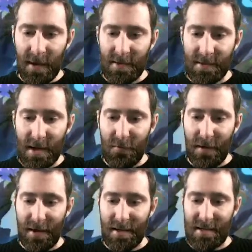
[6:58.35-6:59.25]
Let's see if
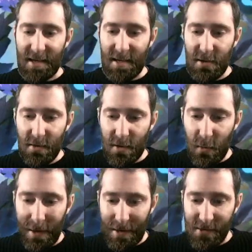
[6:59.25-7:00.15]
we can continue
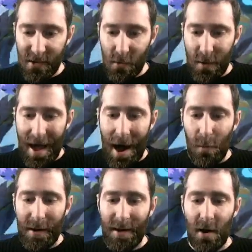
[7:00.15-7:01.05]
the winning streak. We
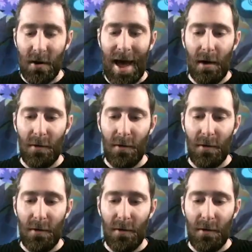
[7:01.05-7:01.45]
are winning on